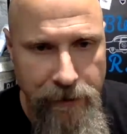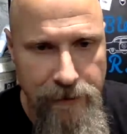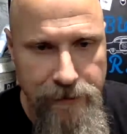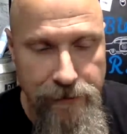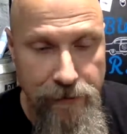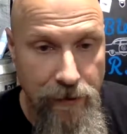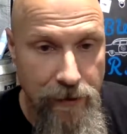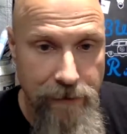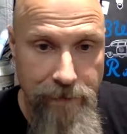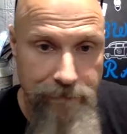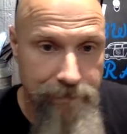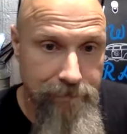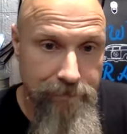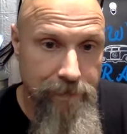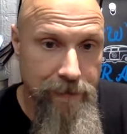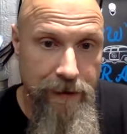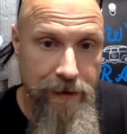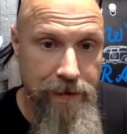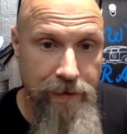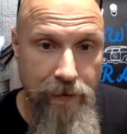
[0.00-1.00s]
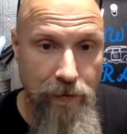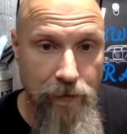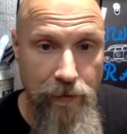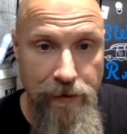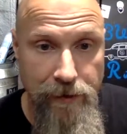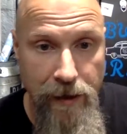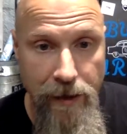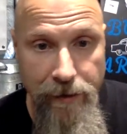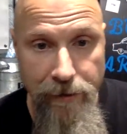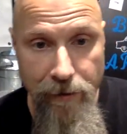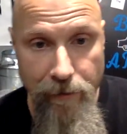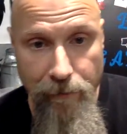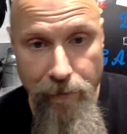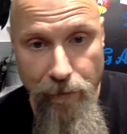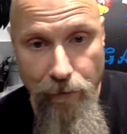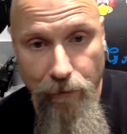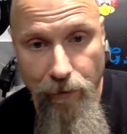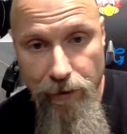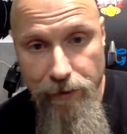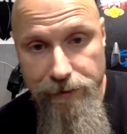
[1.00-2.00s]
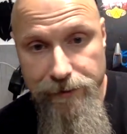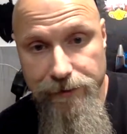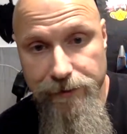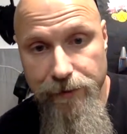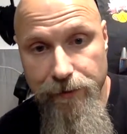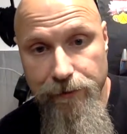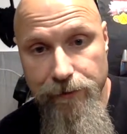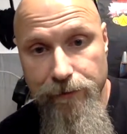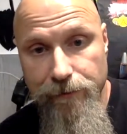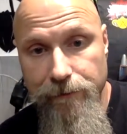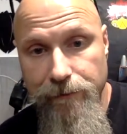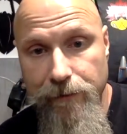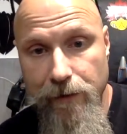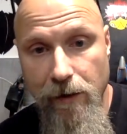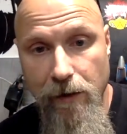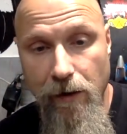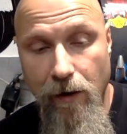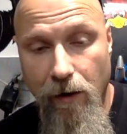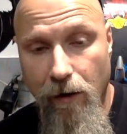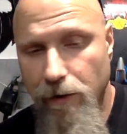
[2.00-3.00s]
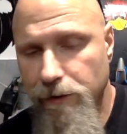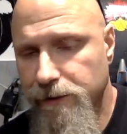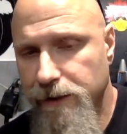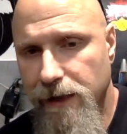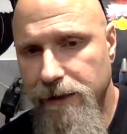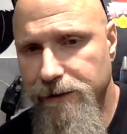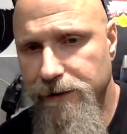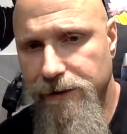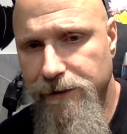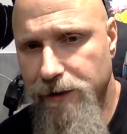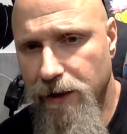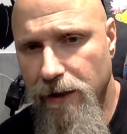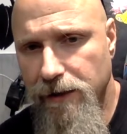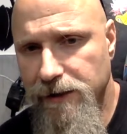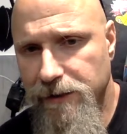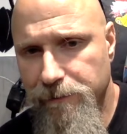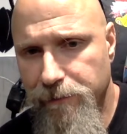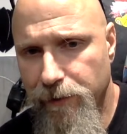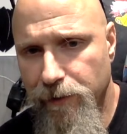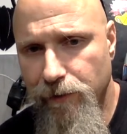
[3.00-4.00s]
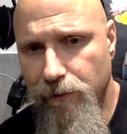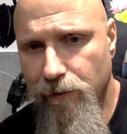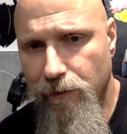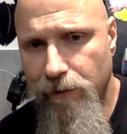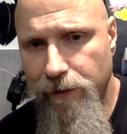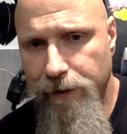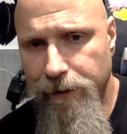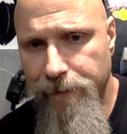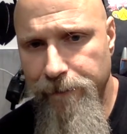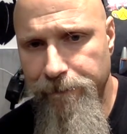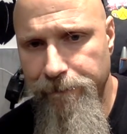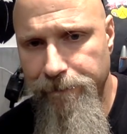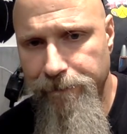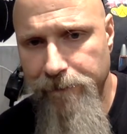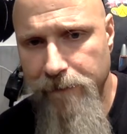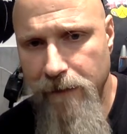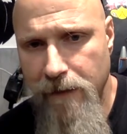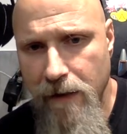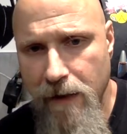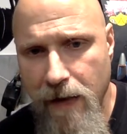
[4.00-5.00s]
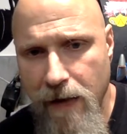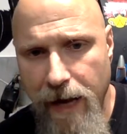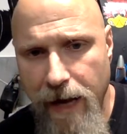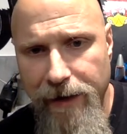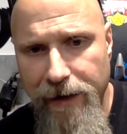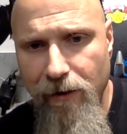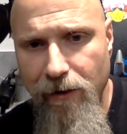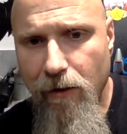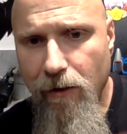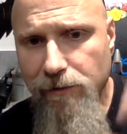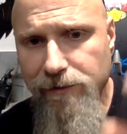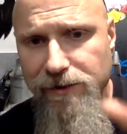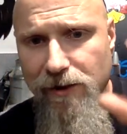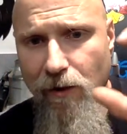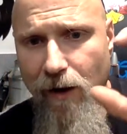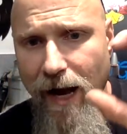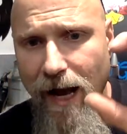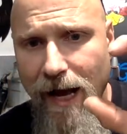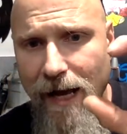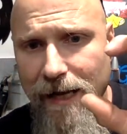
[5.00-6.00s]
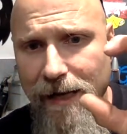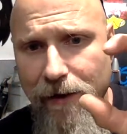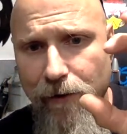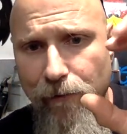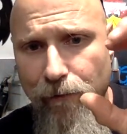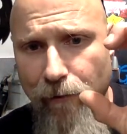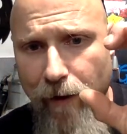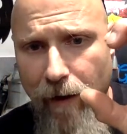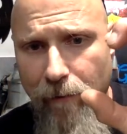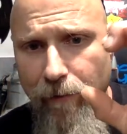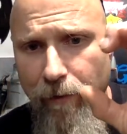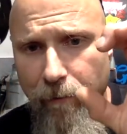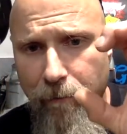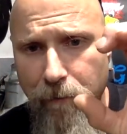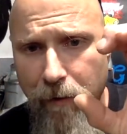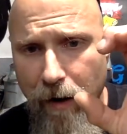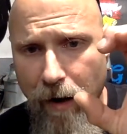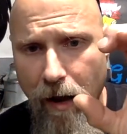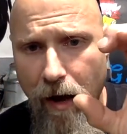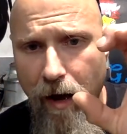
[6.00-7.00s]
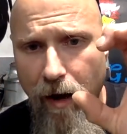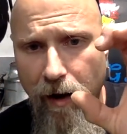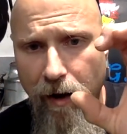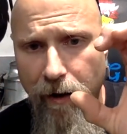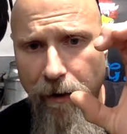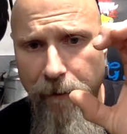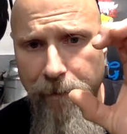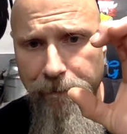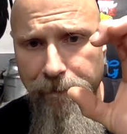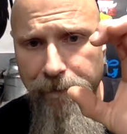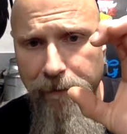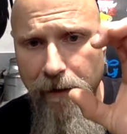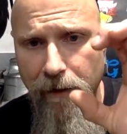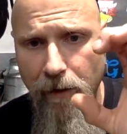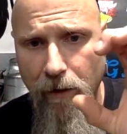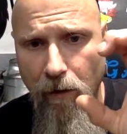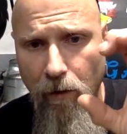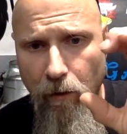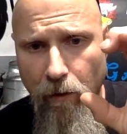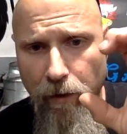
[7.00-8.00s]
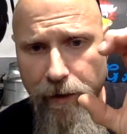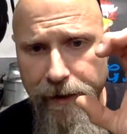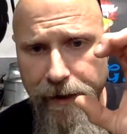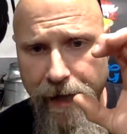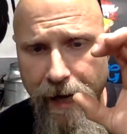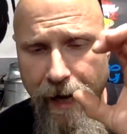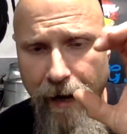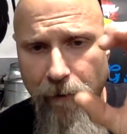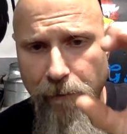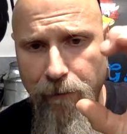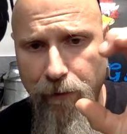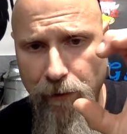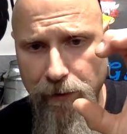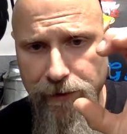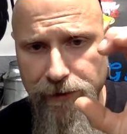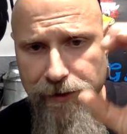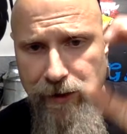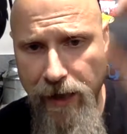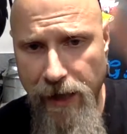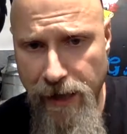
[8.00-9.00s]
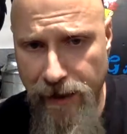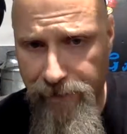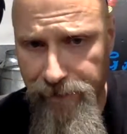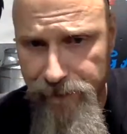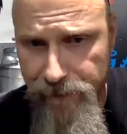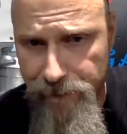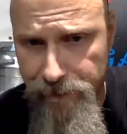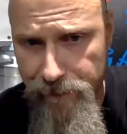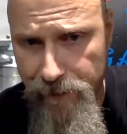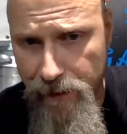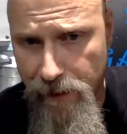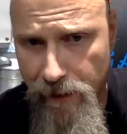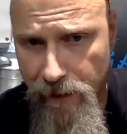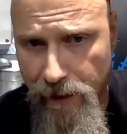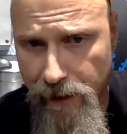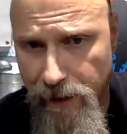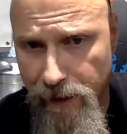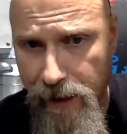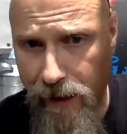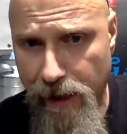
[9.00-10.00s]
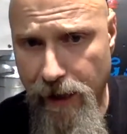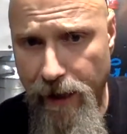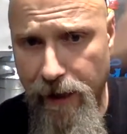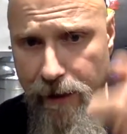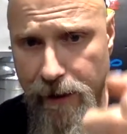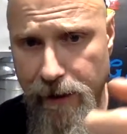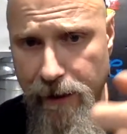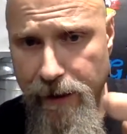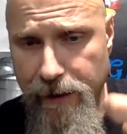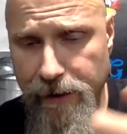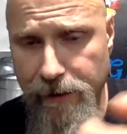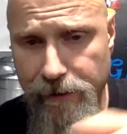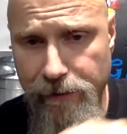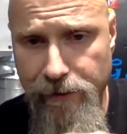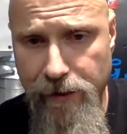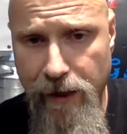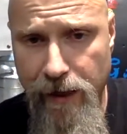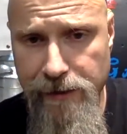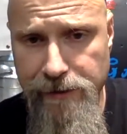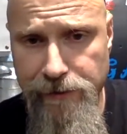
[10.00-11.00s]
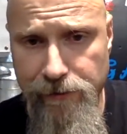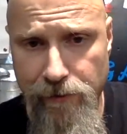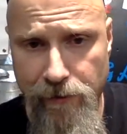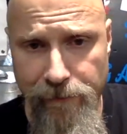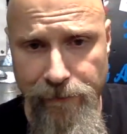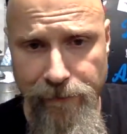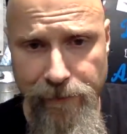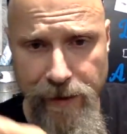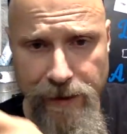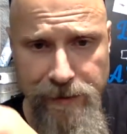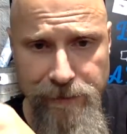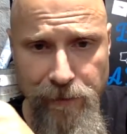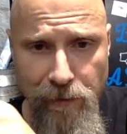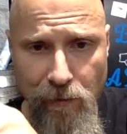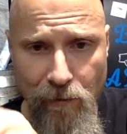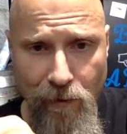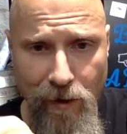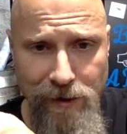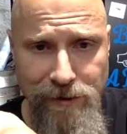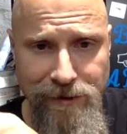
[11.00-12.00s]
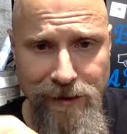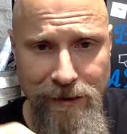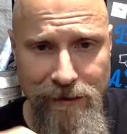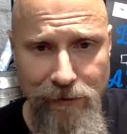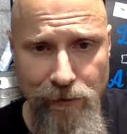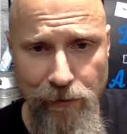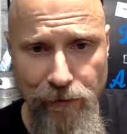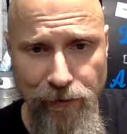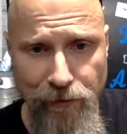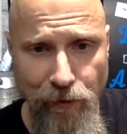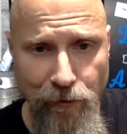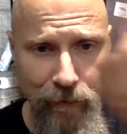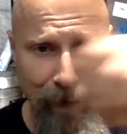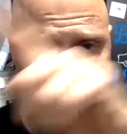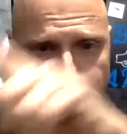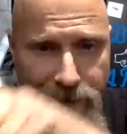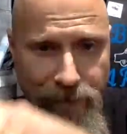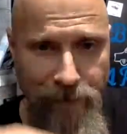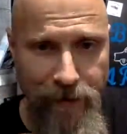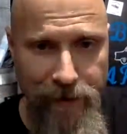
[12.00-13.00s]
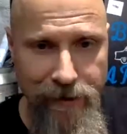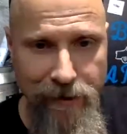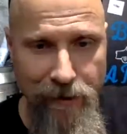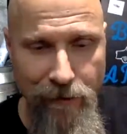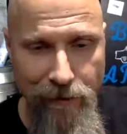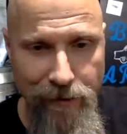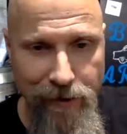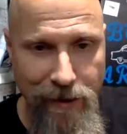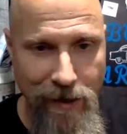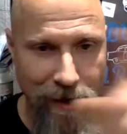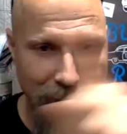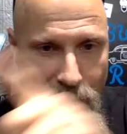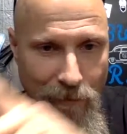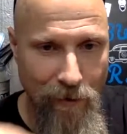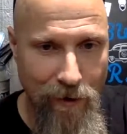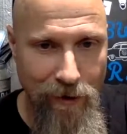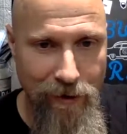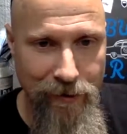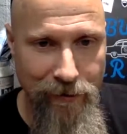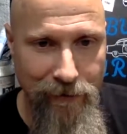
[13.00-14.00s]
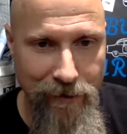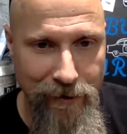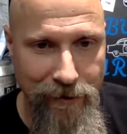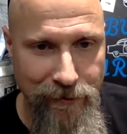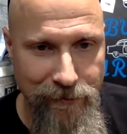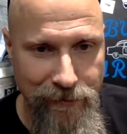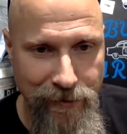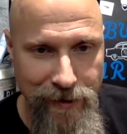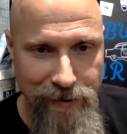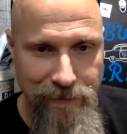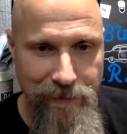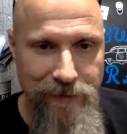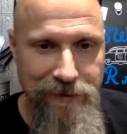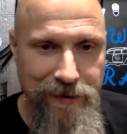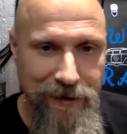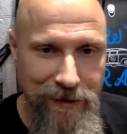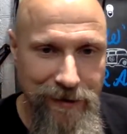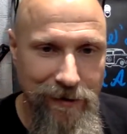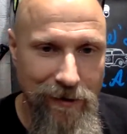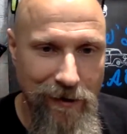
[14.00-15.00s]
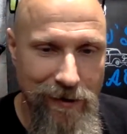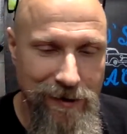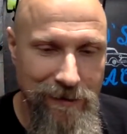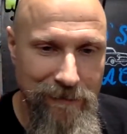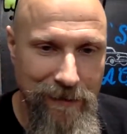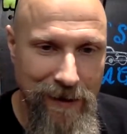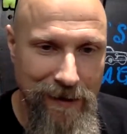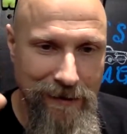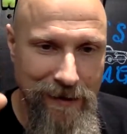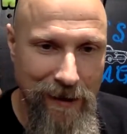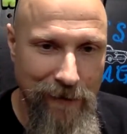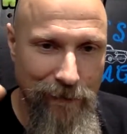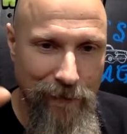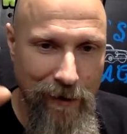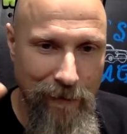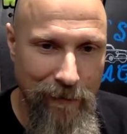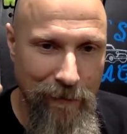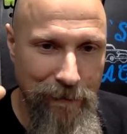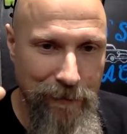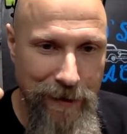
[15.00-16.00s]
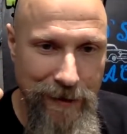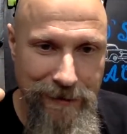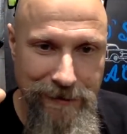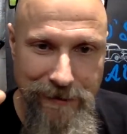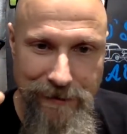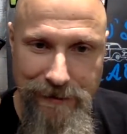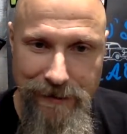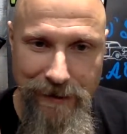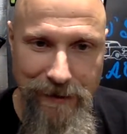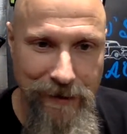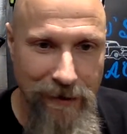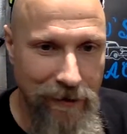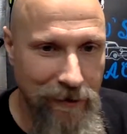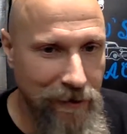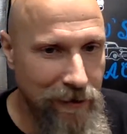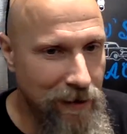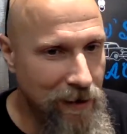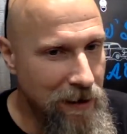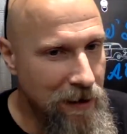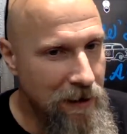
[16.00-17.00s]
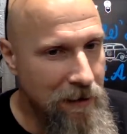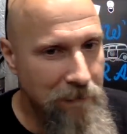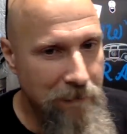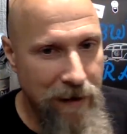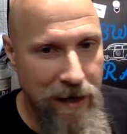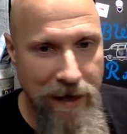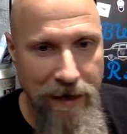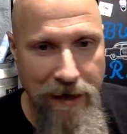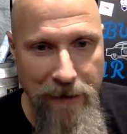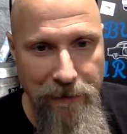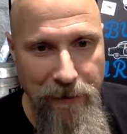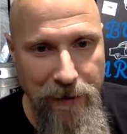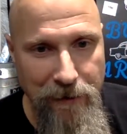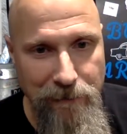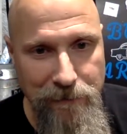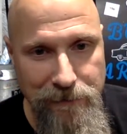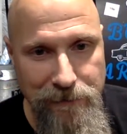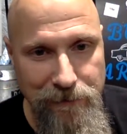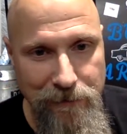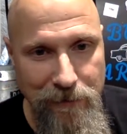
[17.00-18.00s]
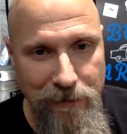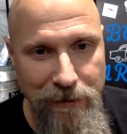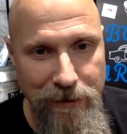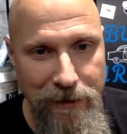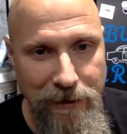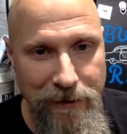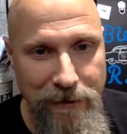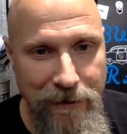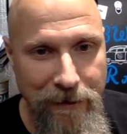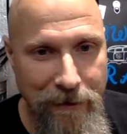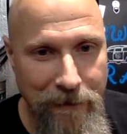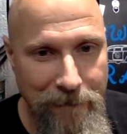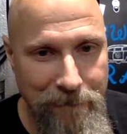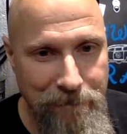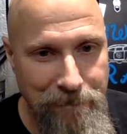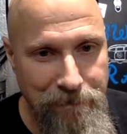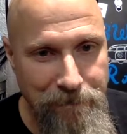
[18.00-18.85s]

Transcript: So he knew what that number was too. Ours has a dust boot on it. And it also had a rubber plug on the output shaft. And any of you guys that are on Facebook, watch that little 2-minute video of the guy walking around a transmission. He talks about that rubber piece that's in there. Man, that thing was really in there.